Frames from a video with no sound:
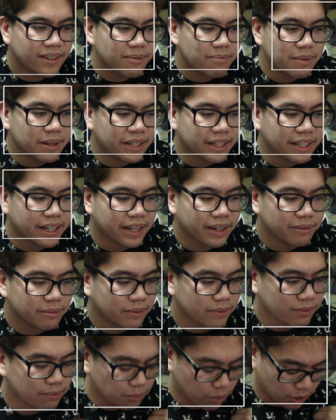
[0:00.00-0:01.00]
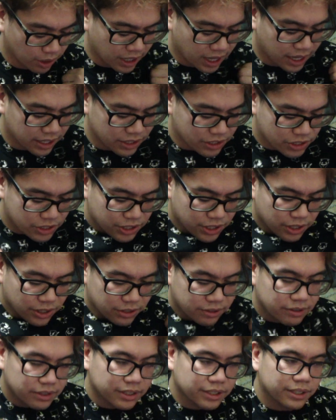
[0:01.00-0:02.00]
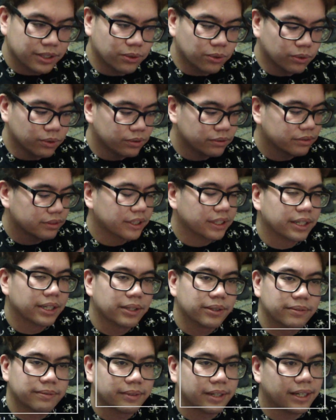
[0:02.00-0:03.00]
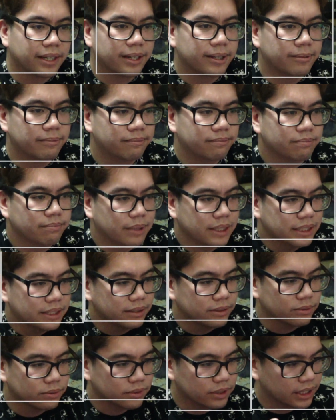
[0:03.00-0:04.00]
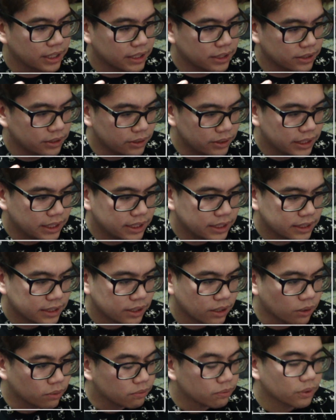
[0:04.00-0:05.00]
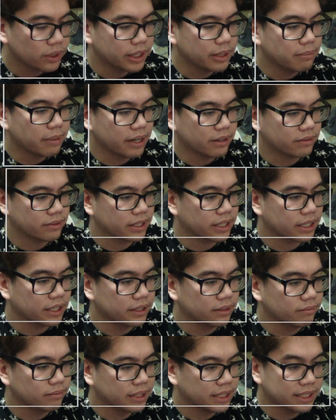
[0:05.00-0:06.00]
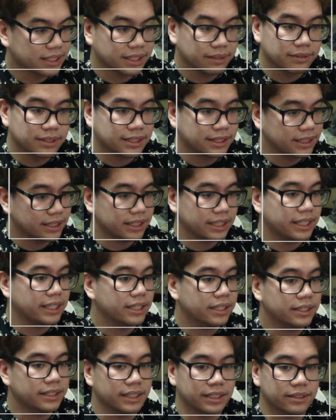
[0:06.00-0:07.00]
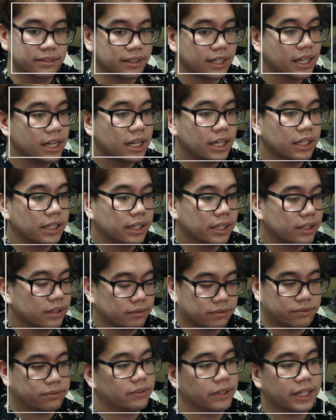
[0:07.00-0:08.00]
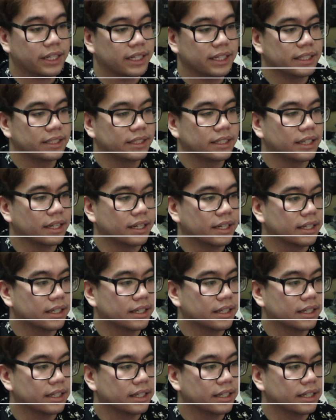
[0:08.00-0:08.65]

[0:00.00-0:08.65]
But yeah, Morgana's shirt, it's cool, you know. But we're gonna do this. Hopefully my freaking, because I'm still here in this freaking